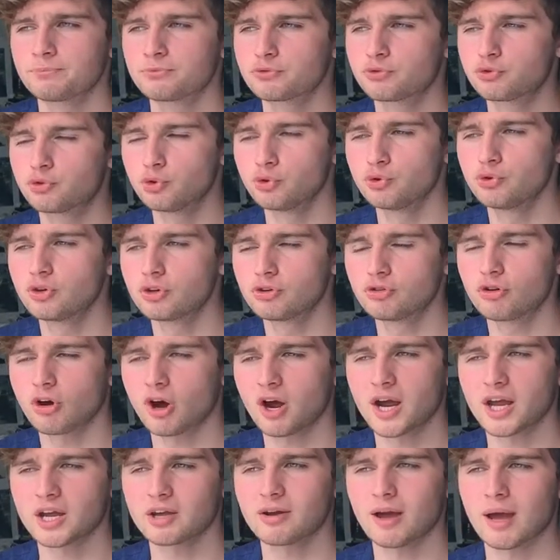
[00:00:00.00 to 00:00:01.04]
do
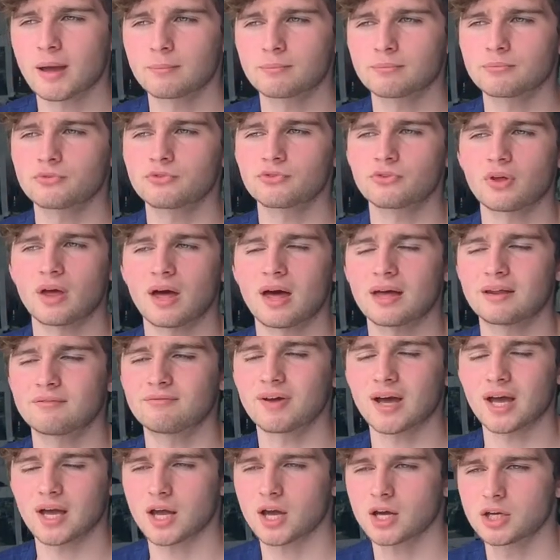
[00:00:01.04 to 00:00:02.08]
diagrams and
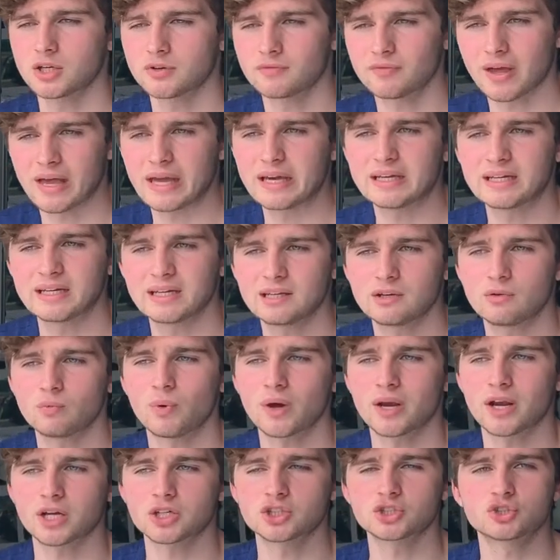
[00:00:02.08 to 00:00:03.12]
that kind of aid
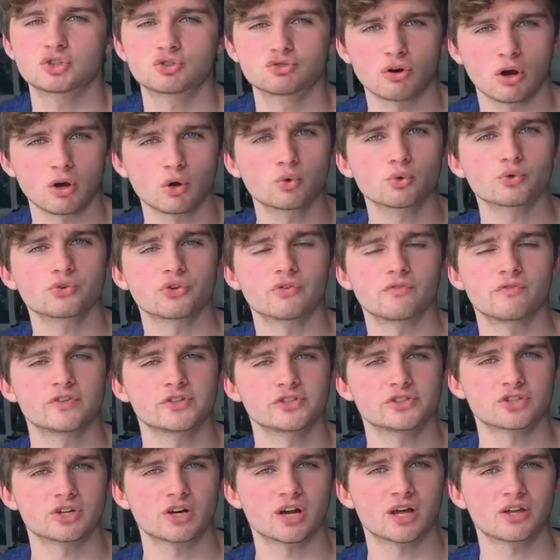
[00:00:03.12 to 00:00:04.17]
when I struggle to
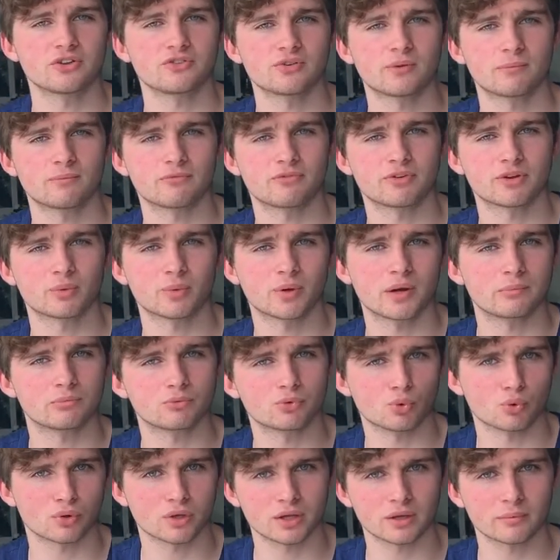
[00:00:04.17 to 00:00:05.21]
visualize something when I'm
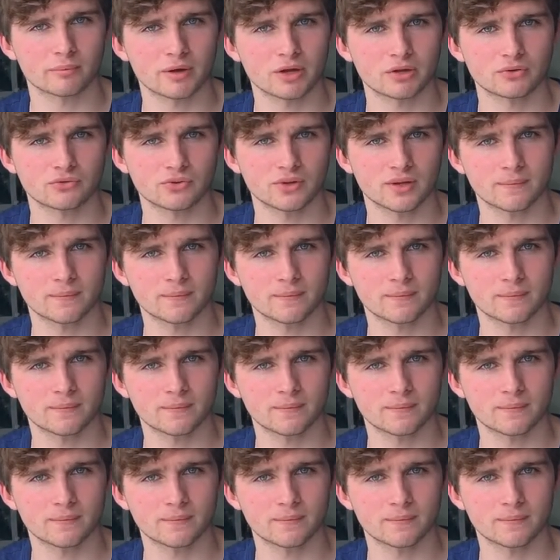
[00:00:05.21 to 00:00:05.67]
talking about it.